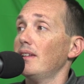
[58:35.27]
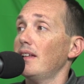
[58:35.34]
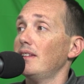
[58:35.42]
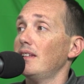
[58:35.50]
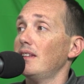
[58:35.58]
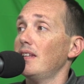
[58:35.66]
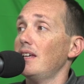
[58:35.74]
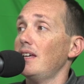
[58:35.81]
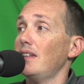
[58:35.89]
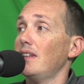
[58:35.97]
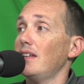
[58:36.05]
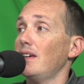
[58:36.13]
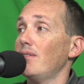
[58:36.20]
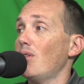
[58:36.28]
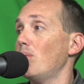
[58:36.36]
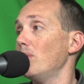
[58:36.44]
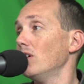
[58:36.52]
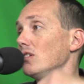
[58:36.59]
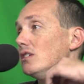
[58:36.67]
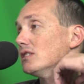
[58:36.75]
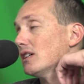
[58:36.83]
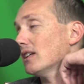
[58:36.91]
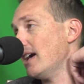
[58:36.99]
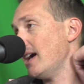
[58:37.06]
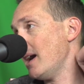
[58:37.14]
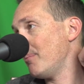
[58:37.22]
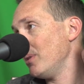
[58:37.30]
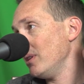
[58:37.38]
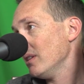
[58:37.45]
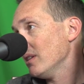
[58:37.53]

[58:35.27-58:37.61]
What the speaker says: and then the Evo build is going to happen.